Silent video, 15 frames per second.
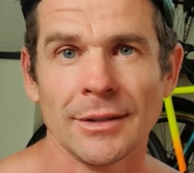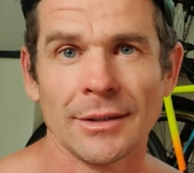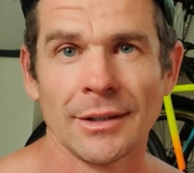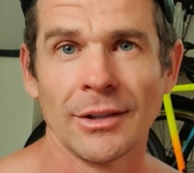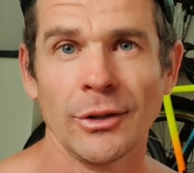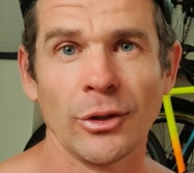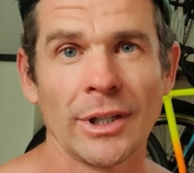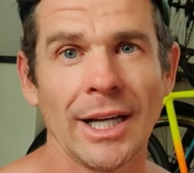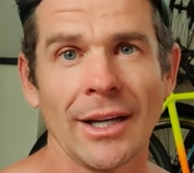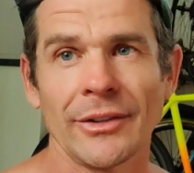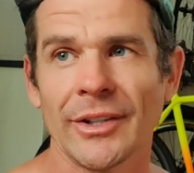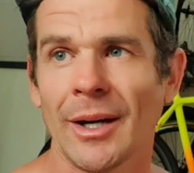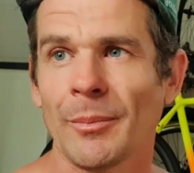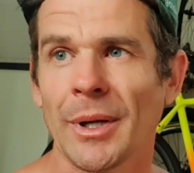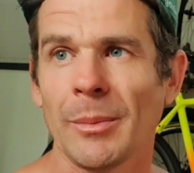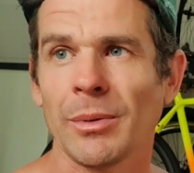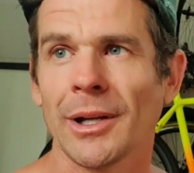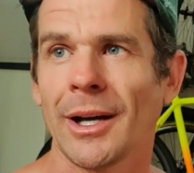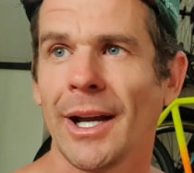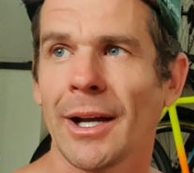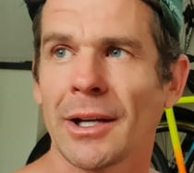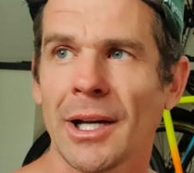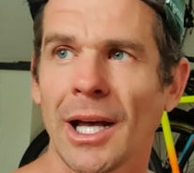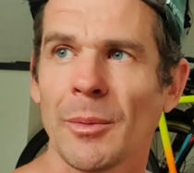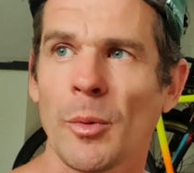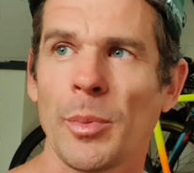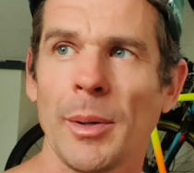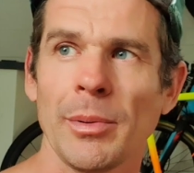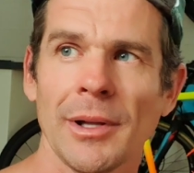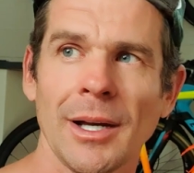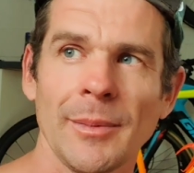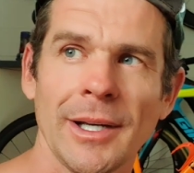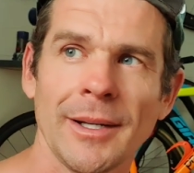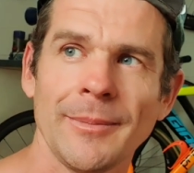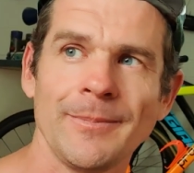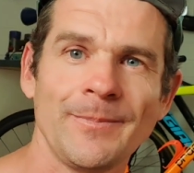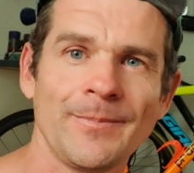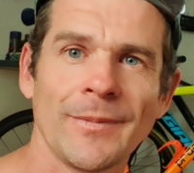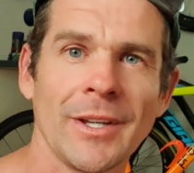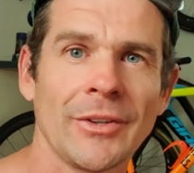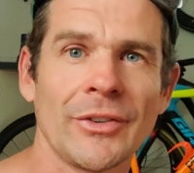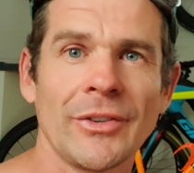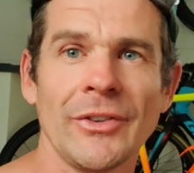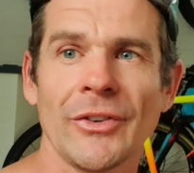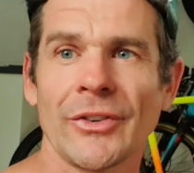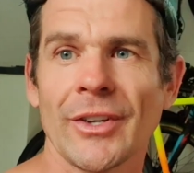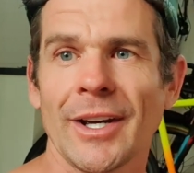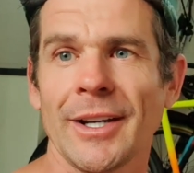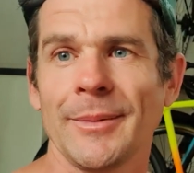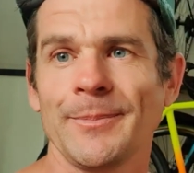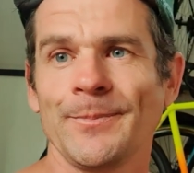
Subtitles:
Because look how dumb people are and how gullible people are, man. It's insane.